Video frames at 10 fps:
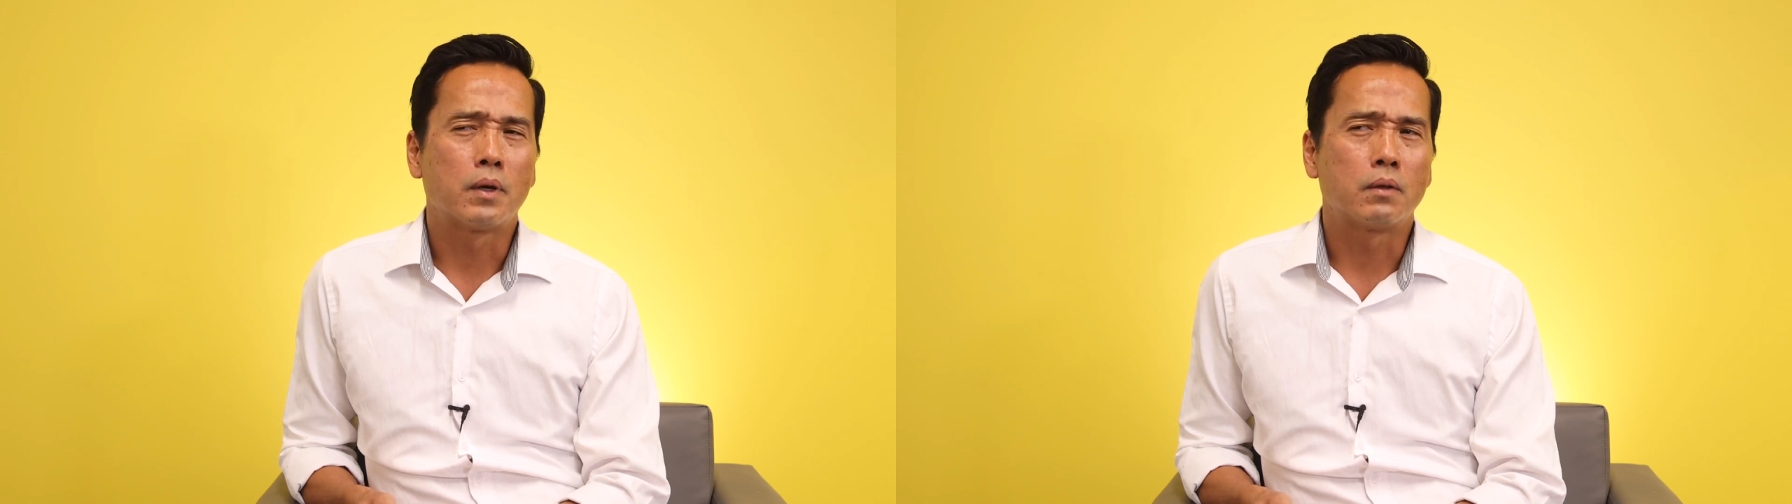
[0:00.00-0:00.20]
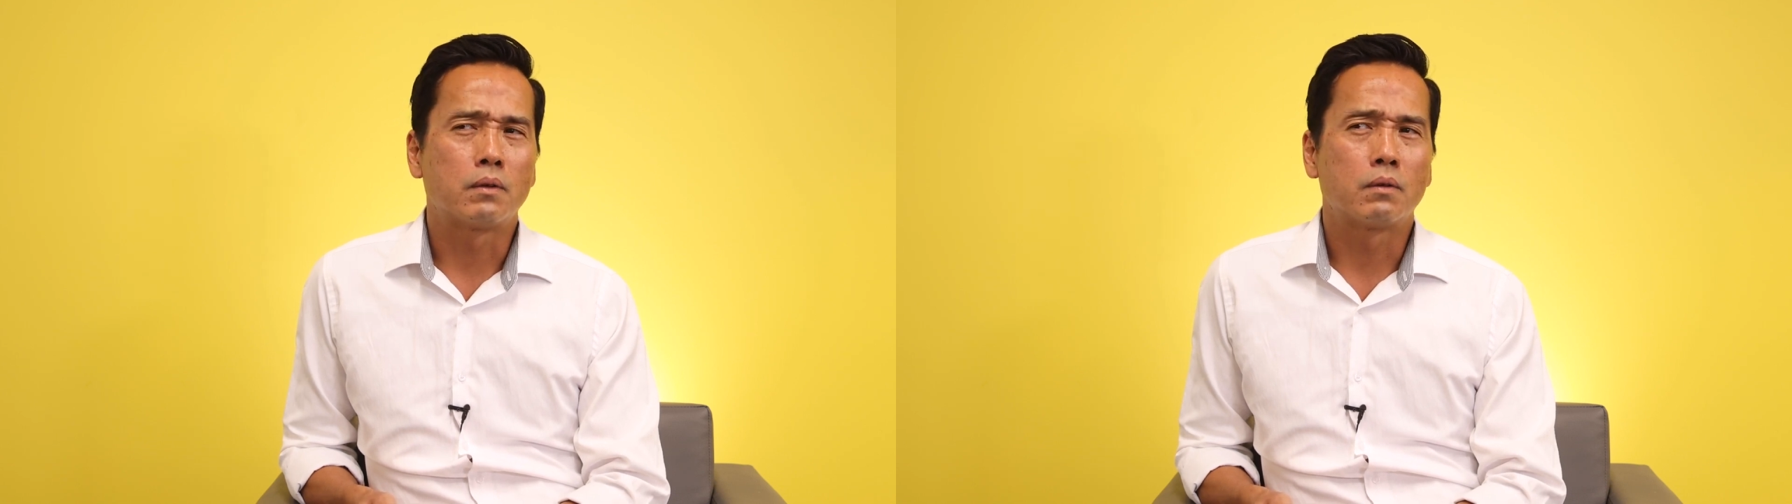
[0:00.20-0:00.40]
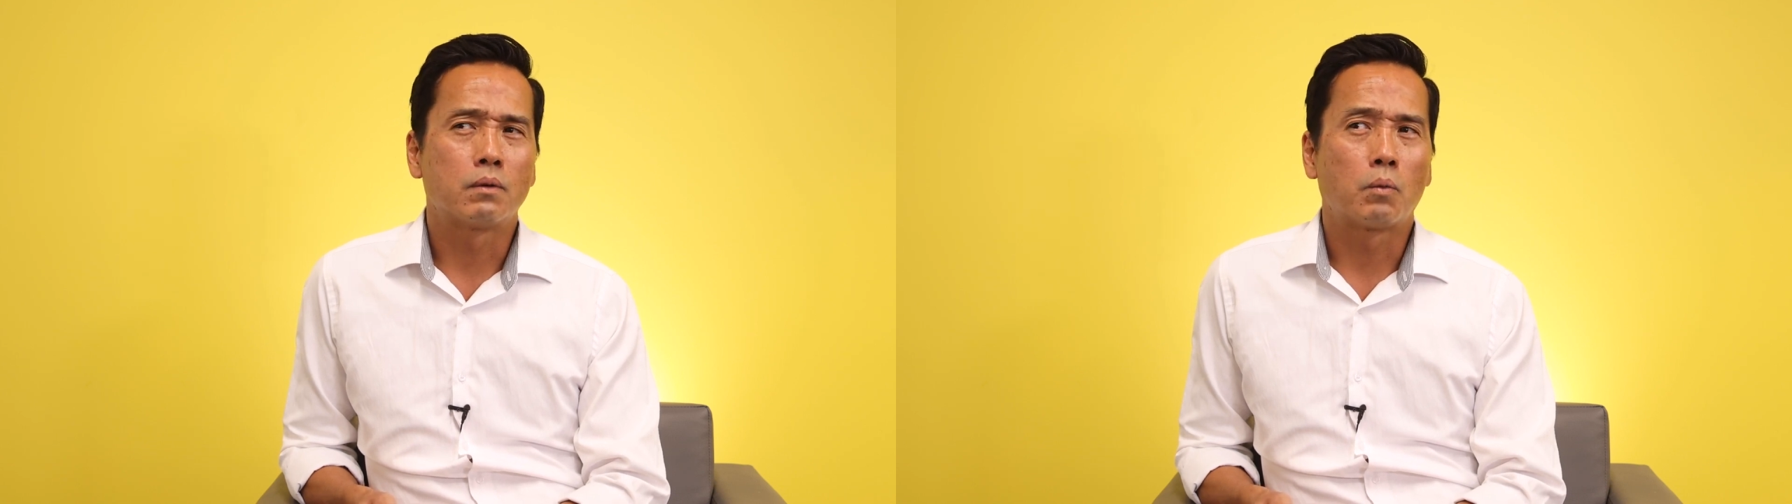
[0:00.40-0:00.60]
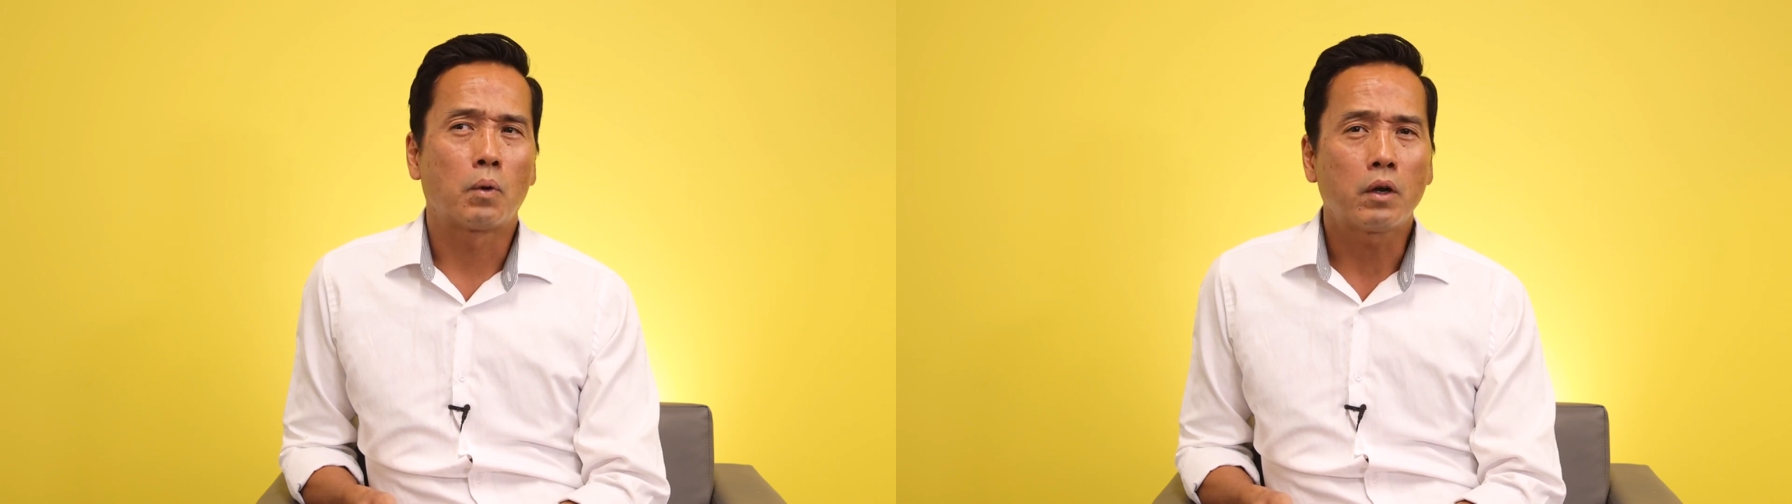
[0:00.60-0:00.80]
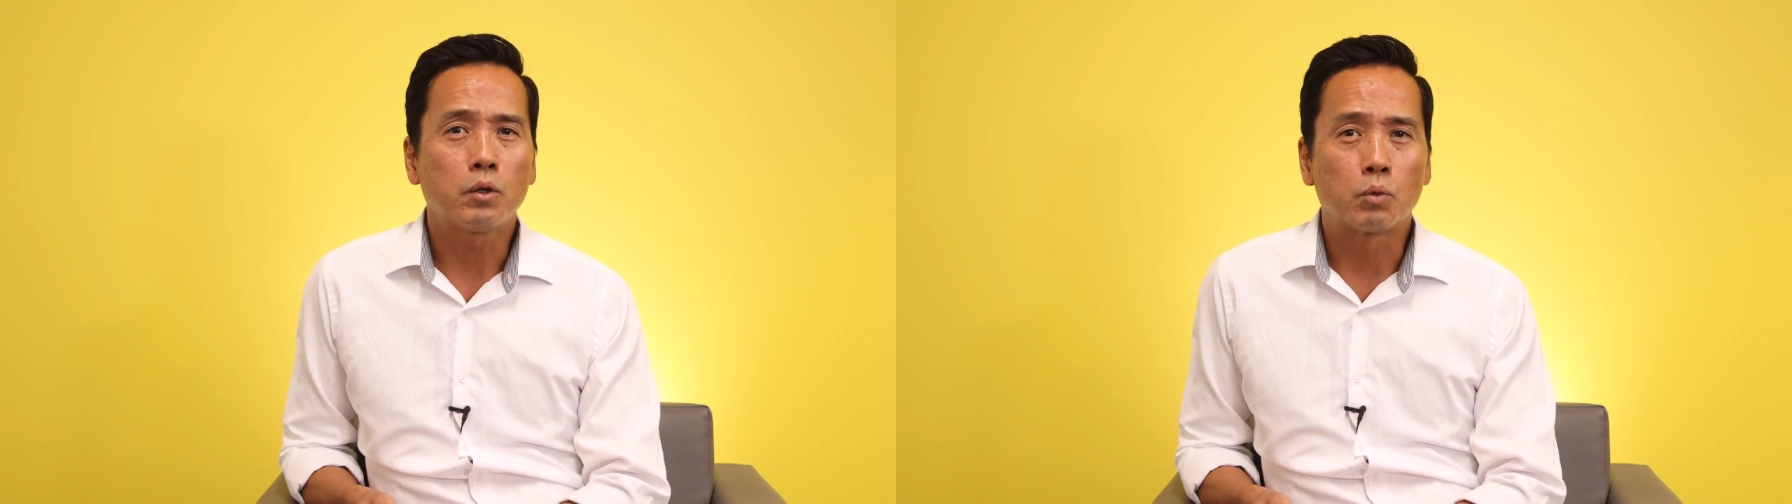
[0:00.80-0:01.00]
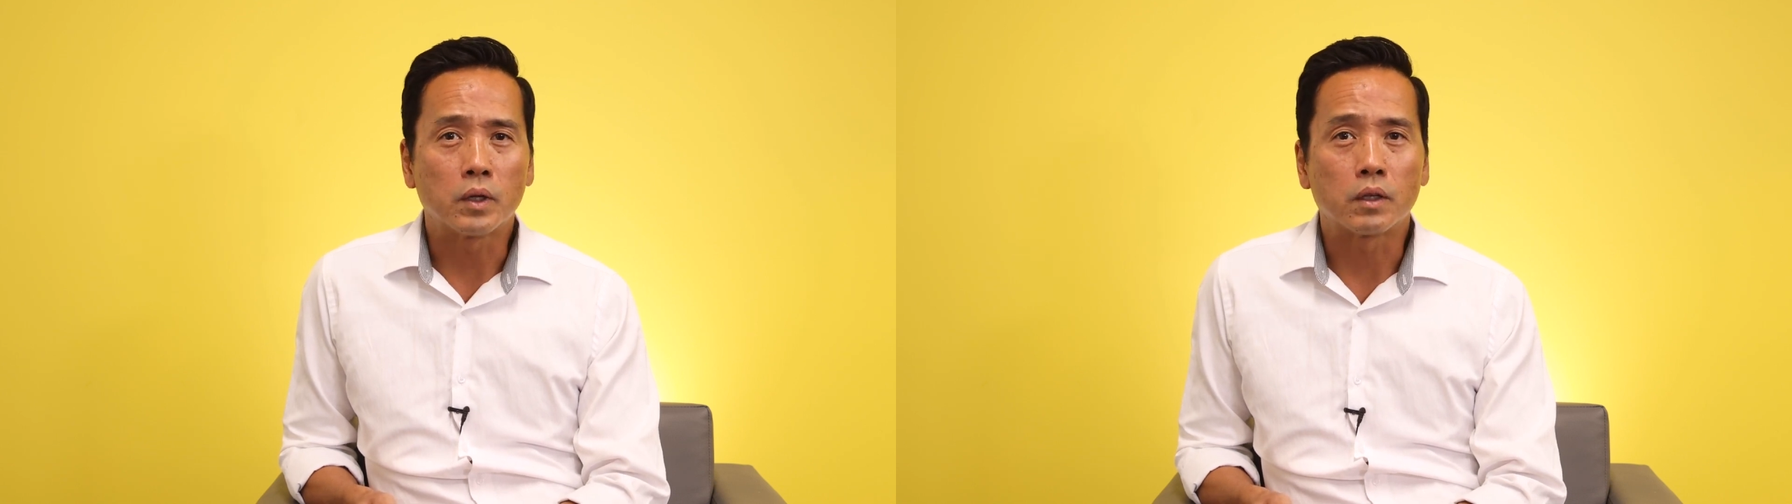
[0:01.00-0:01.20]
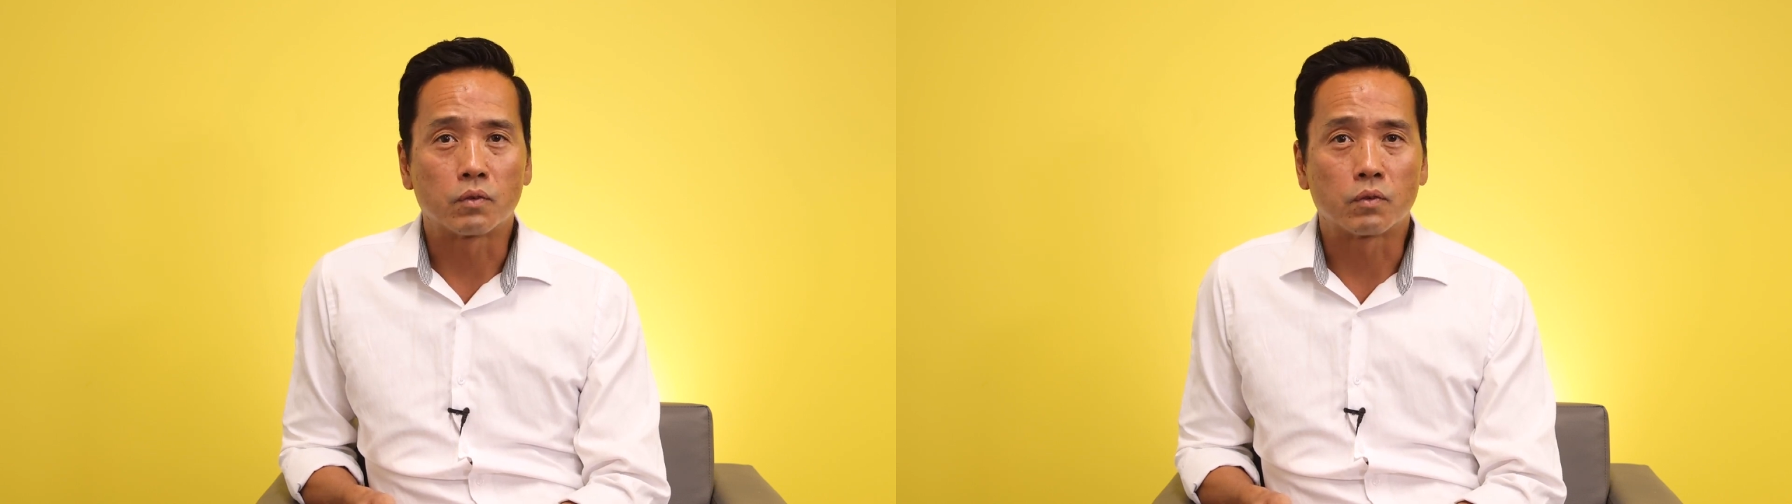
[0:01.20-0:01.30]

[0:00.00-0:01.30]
but where are you really